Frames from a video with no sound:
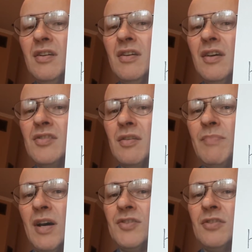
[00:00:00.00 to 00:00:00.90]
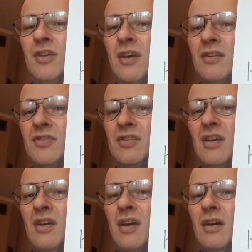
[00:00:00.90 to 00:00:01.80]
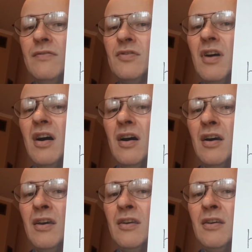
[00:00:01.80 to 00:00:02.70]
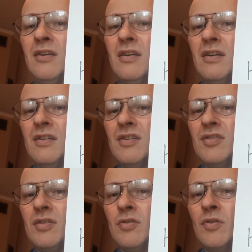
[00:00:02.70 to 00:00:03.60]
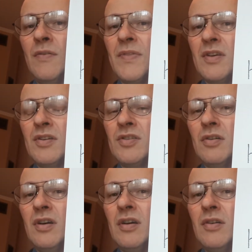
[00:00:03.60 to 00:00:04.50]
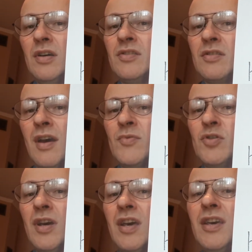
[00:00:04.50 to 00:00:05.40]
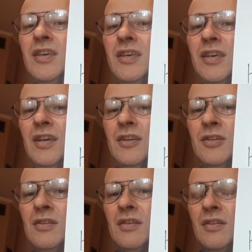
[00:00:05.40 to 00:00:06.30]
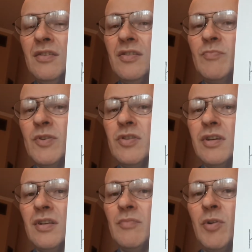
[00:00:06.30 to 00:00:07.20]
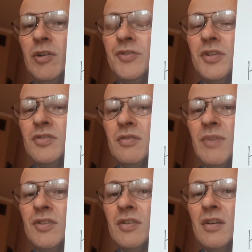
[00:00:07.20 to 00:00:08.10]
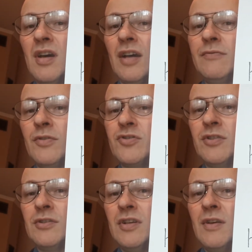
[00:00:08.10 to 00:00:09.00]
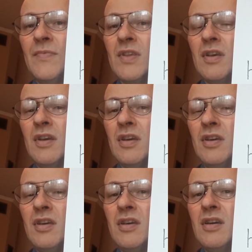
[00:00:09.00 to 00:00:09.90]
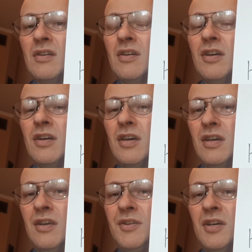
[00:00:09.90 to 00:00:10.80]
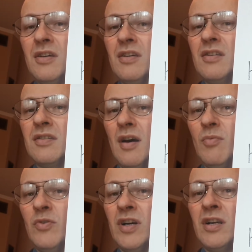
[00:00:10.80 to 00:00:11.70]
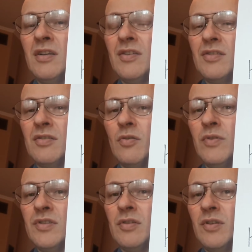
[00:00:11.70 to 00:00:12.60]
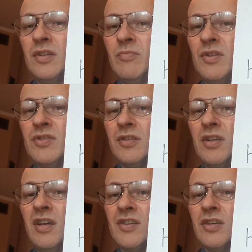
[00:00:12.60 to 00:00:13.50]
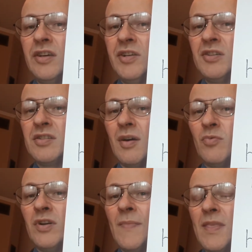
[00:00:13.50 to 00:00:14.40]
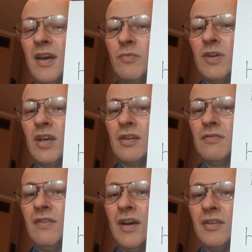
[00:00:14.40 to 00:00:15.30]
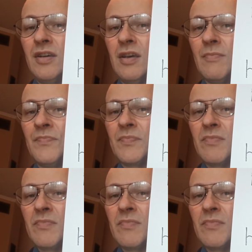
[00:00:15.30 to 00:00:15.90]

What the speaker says: is the past tense of to hide. So it's time to heed this particular politician, but unfortunately he hid somewhere. So it means that he has hidden somewhere and we can't find him.